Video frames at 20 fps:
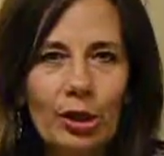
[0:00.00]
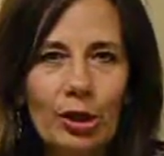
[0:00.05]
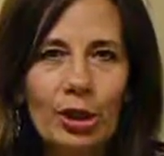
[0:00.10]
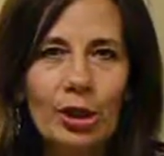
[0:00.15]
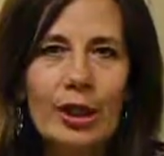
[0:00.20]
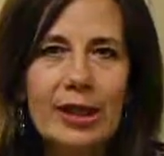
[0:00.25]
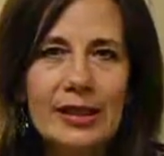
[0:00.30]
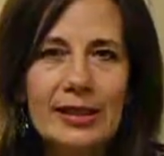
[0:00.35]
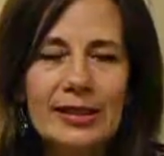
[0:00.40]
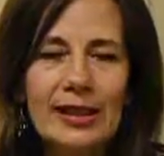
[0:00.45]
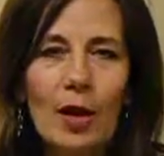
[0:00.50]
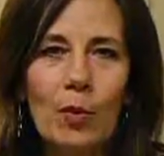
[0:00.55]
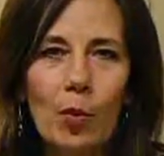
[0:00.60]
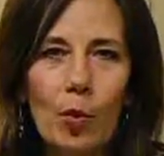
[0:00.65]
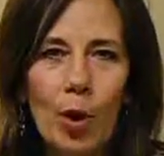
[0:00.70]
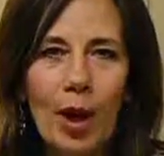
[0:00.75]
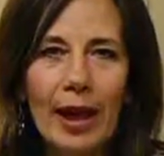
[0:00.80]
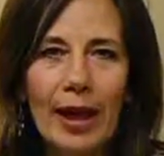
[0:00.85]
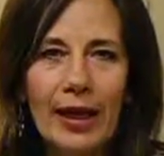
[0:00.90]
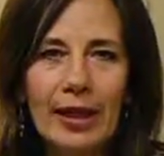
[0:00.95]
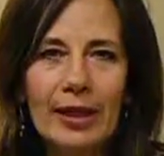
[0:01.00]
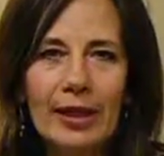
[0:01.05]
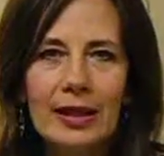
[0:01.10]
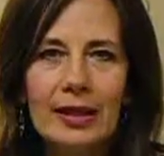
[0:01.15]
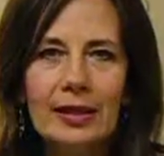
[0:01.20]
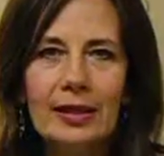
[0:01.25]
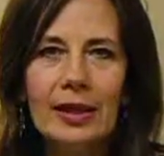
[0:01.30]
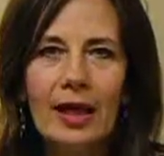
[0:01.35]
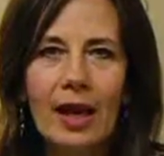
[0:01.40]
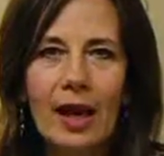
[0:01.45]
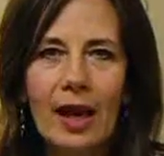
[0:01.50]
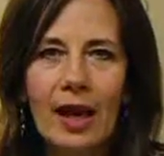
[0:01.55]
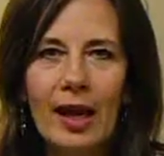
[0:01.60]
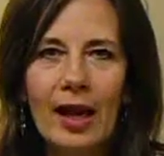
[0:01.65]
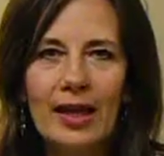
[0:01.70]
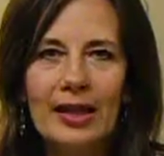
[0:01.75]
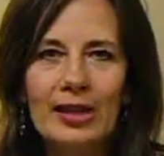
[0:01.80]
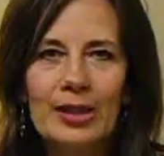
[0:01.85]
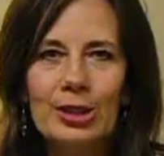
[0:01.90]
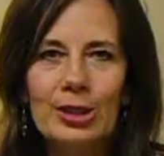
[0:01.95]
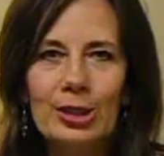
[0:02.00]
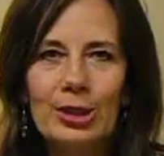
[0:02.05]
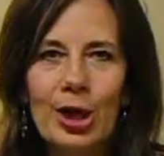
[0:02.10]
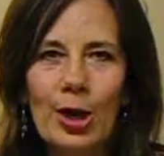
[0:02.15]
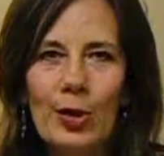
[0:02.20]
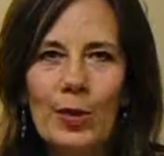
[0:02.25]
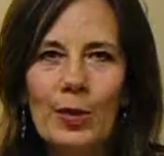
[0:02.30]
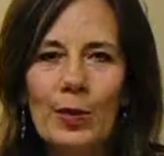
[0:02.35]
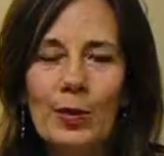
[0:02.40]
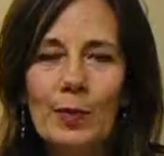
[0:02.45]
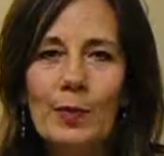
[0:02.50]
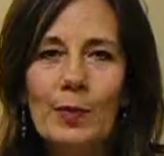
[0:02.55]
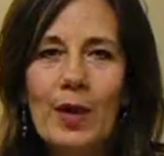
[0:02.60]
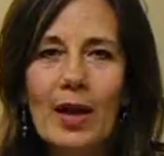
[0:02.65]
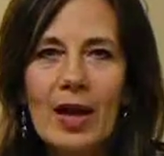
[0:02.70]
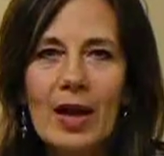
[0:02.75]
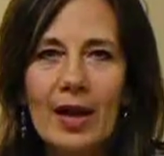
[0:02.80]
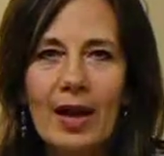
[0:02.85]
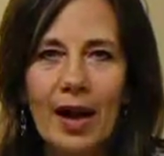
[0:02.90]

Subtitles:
hurting somewhat, and so